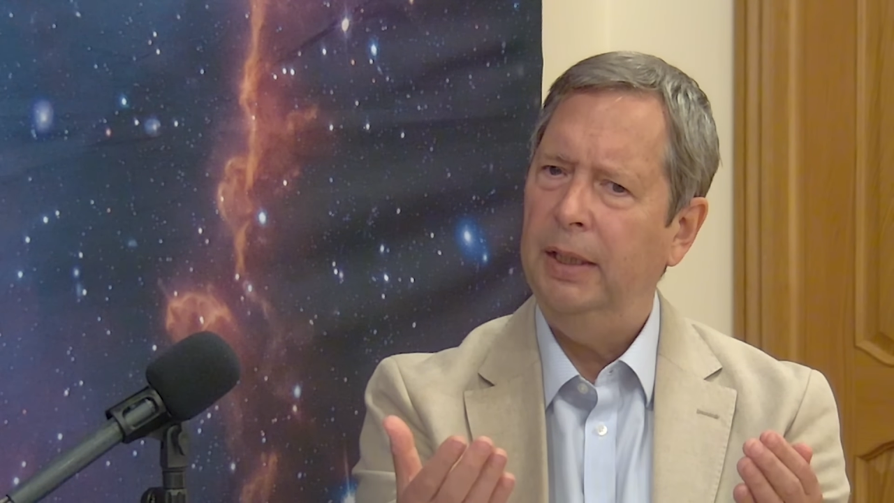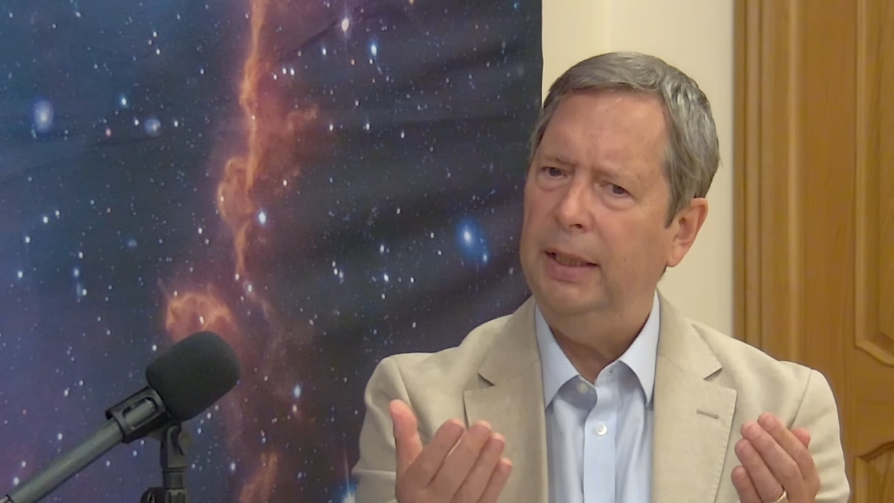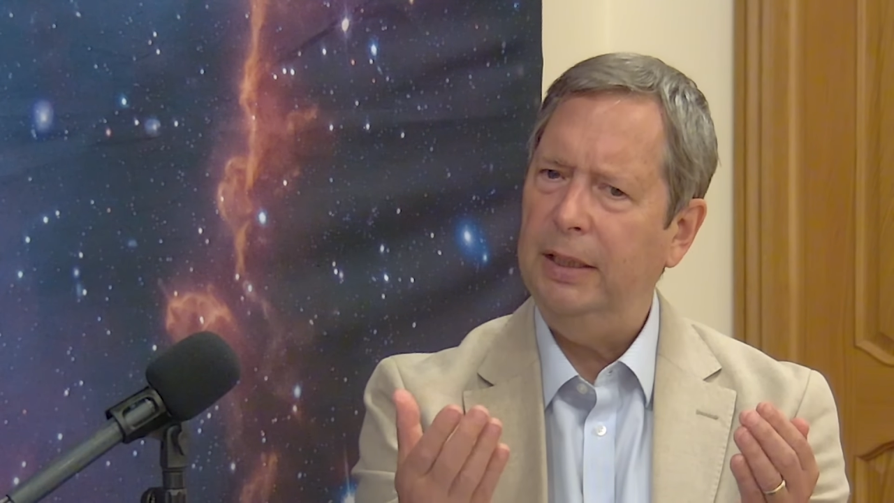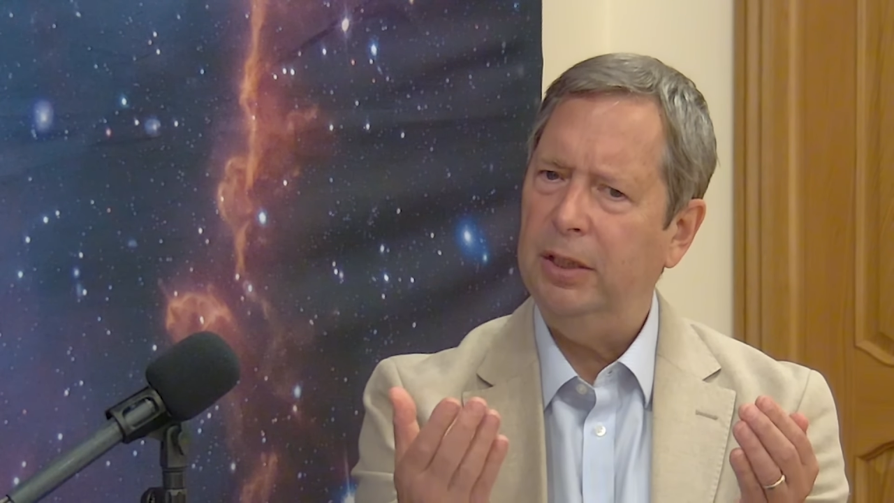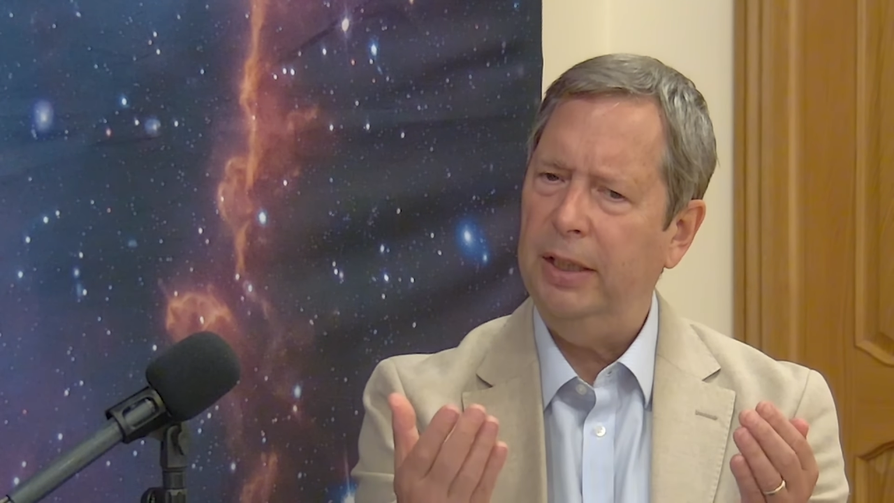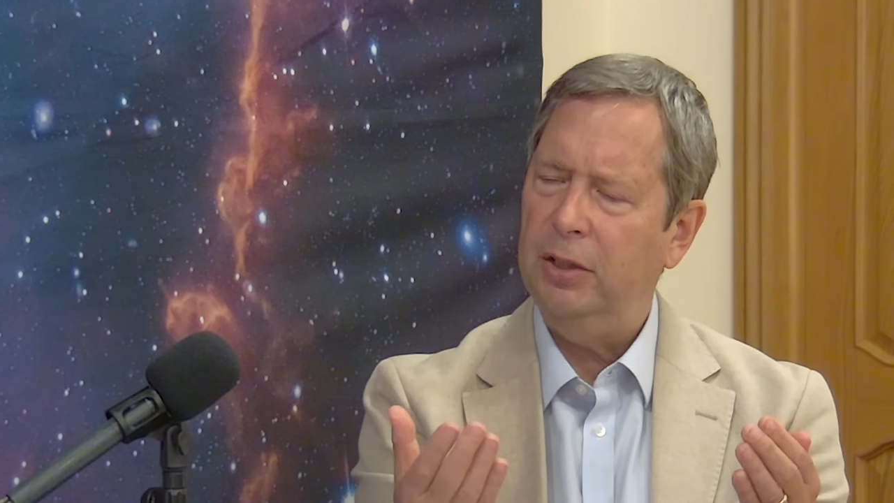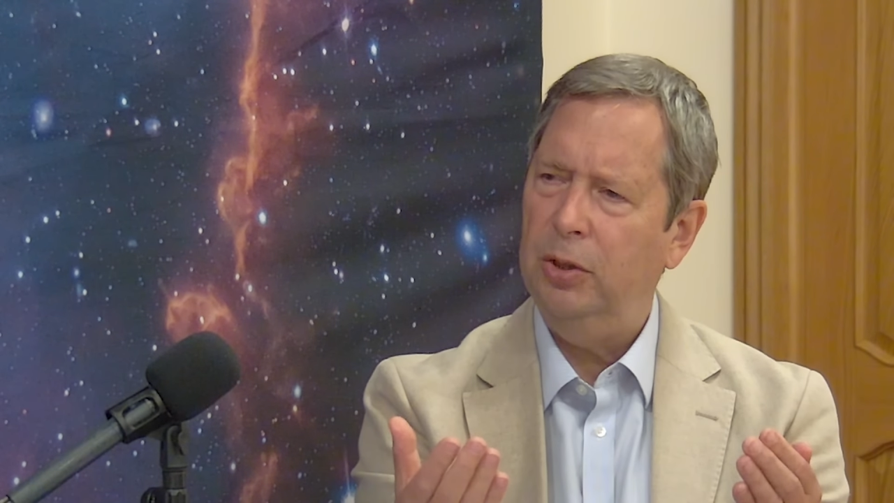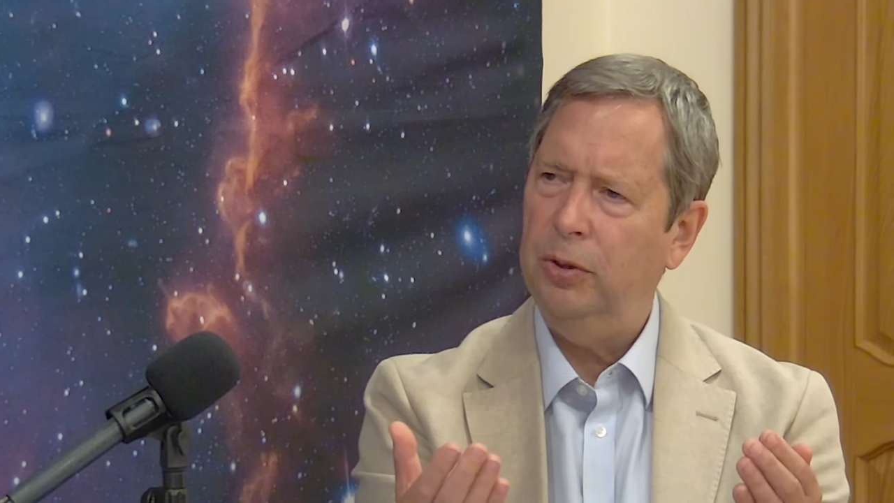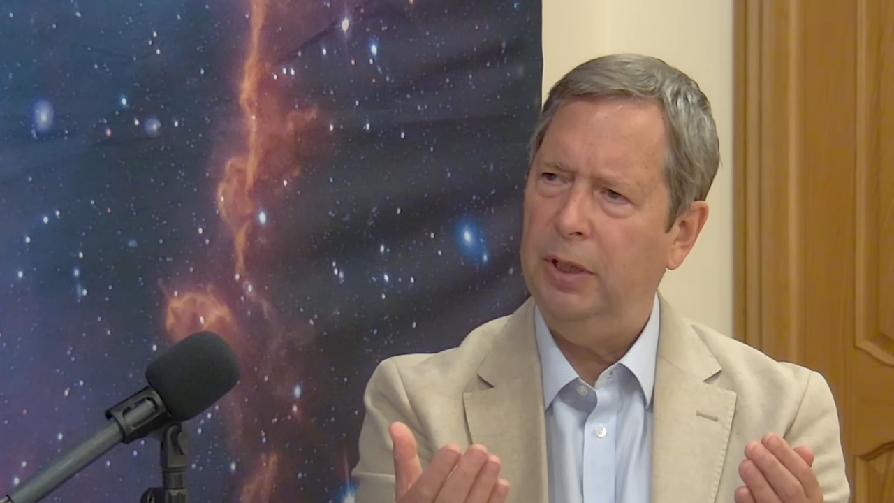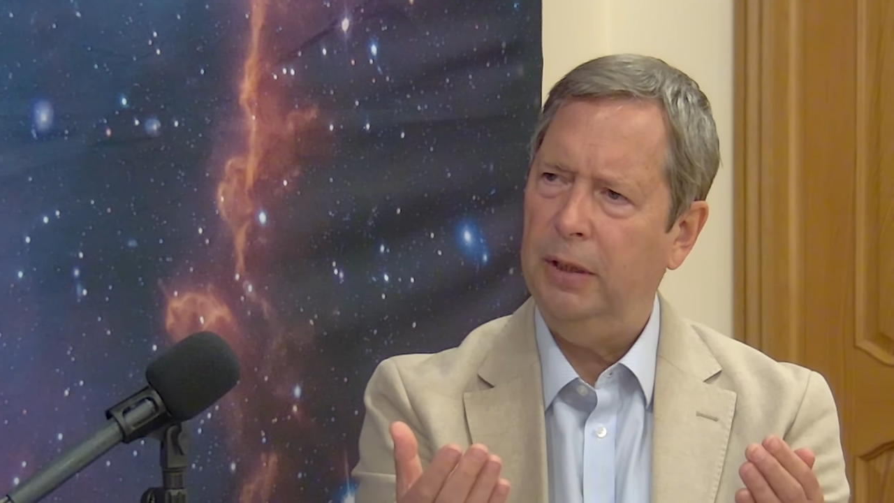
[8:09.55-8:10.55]
is, is
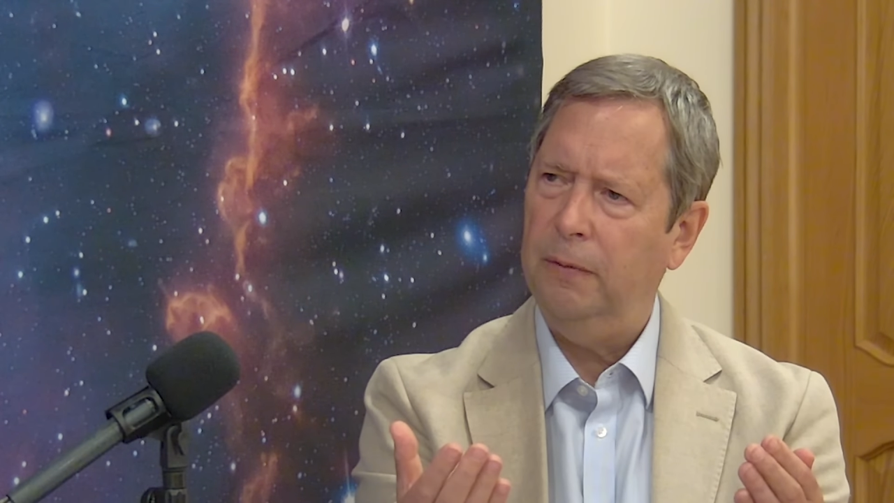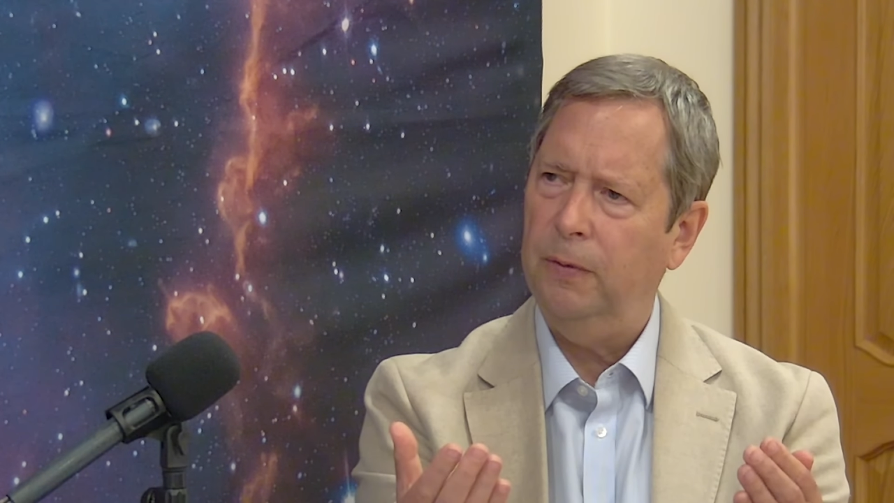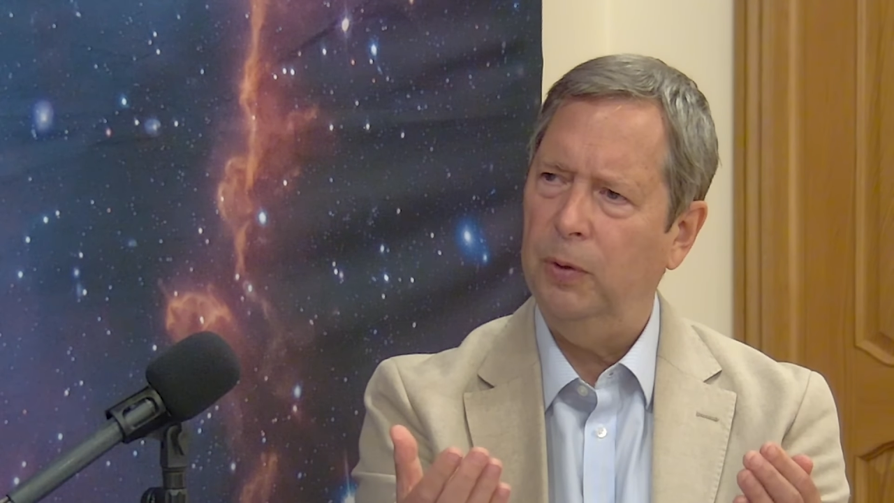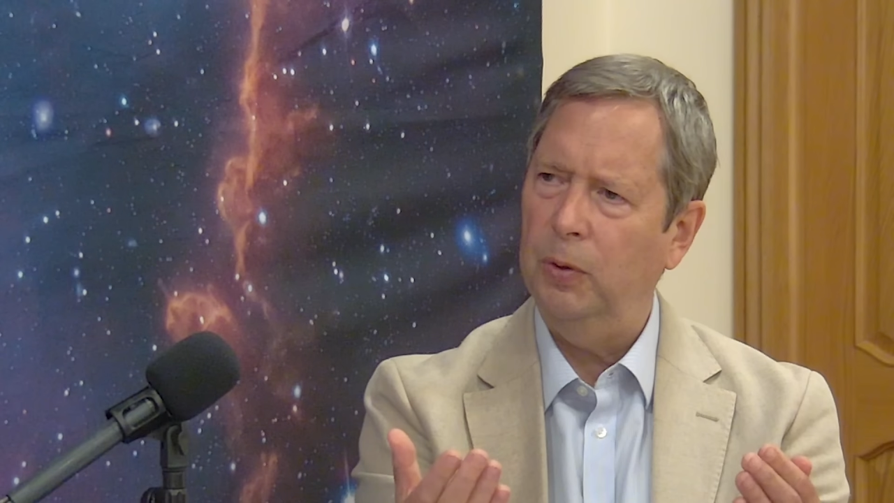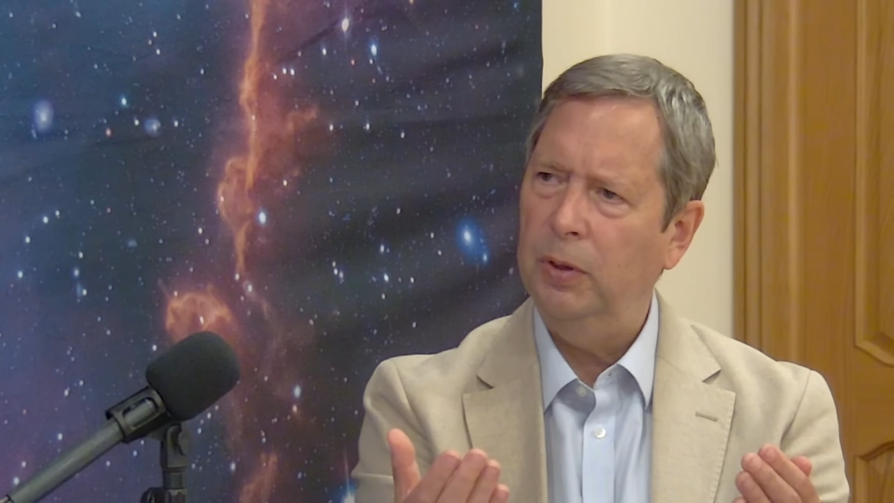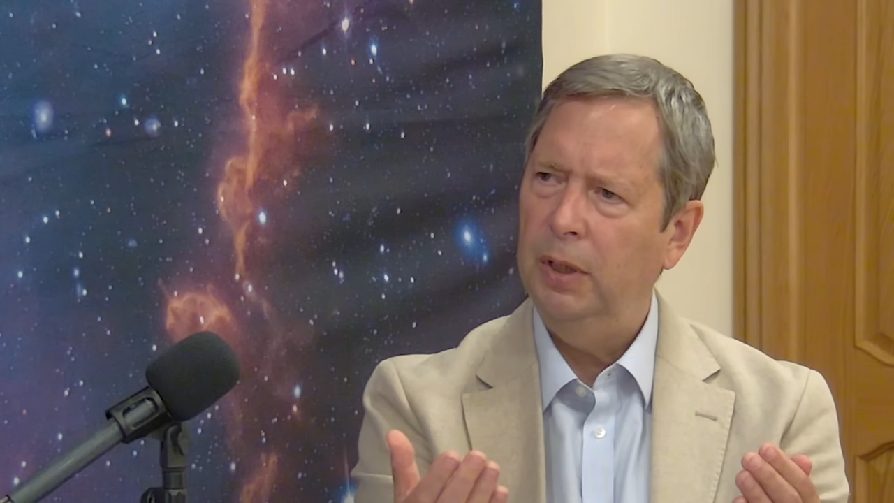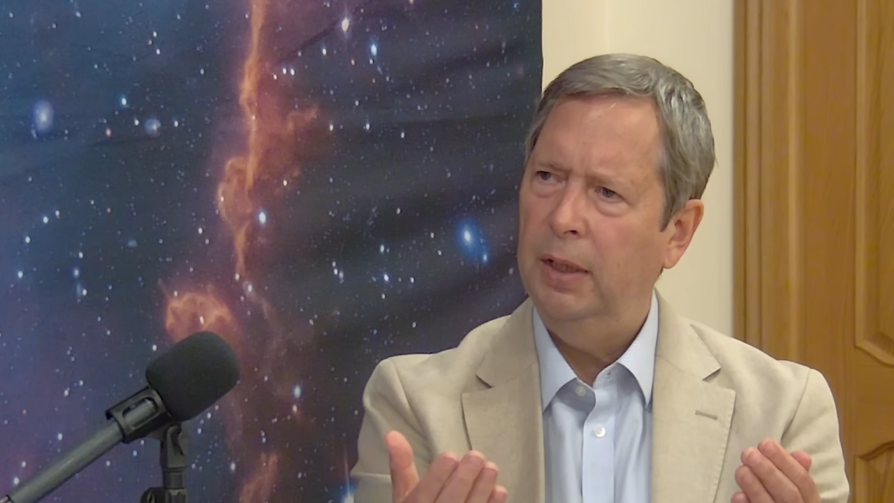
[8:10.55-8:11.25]
looking for.